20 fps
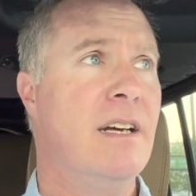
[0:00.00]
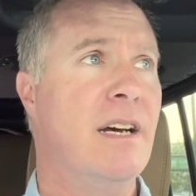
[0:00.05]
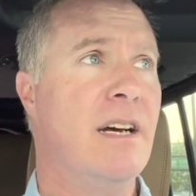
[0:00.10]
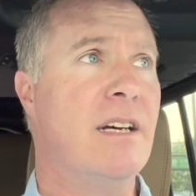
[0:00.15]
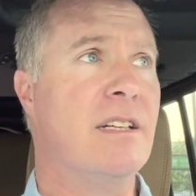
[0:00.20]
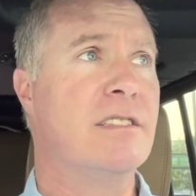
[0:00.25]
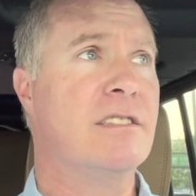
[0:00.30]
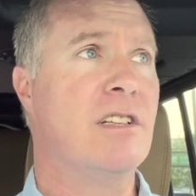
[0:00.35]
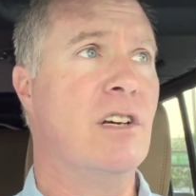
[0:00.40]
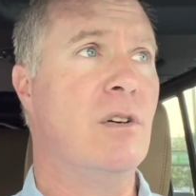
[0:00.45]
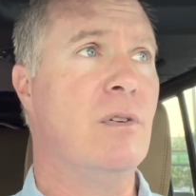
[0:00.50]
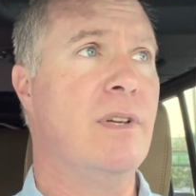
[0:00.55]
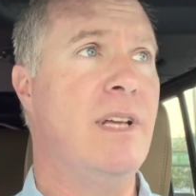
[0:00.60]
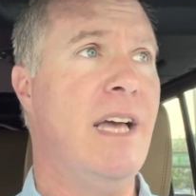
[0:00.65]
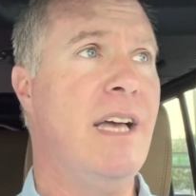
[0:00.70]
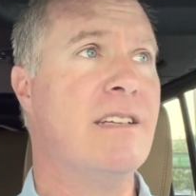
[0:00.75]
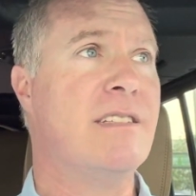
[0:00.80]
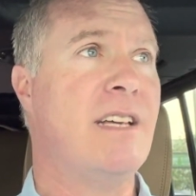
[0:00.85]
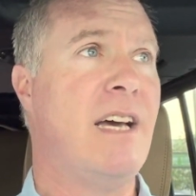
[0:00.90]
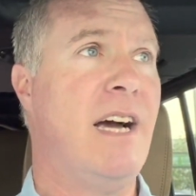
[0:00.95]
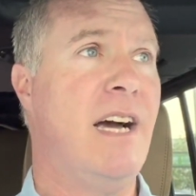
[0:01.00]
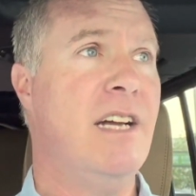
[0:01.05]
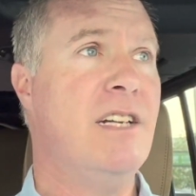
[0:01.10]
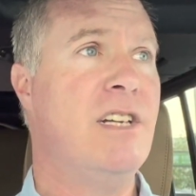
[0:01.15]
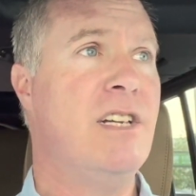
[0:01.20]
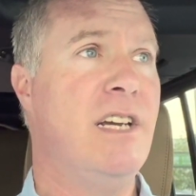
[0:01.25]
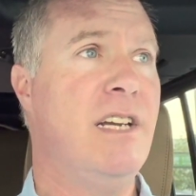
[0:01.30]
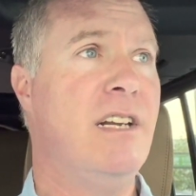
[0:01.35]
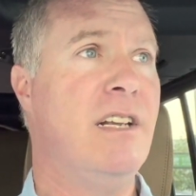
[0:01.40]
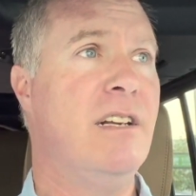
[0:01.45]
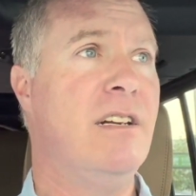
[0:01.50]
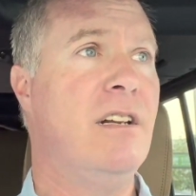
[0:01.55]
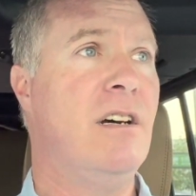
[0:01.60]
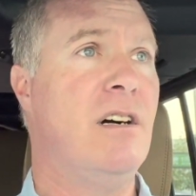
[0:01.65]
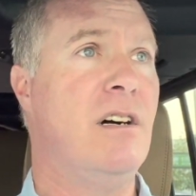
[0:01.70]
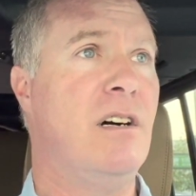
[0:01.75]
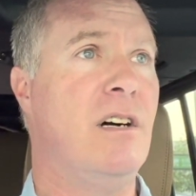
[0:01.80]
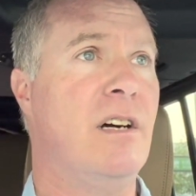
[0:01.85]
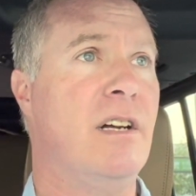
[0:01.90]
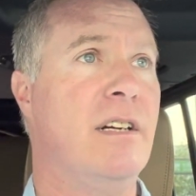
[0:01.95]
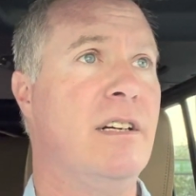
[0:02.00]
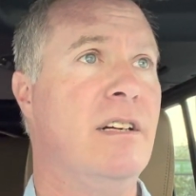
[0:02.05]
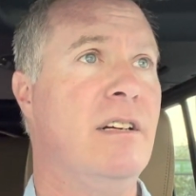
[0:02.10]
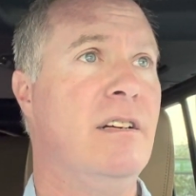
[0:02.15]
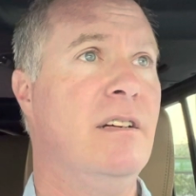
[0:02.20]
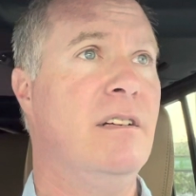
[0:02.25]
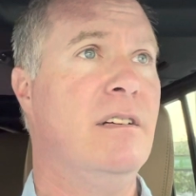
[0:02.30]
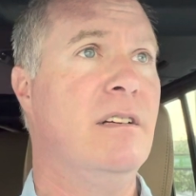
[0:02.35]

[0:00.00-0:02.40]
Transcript: Uh, so yes, I cheated on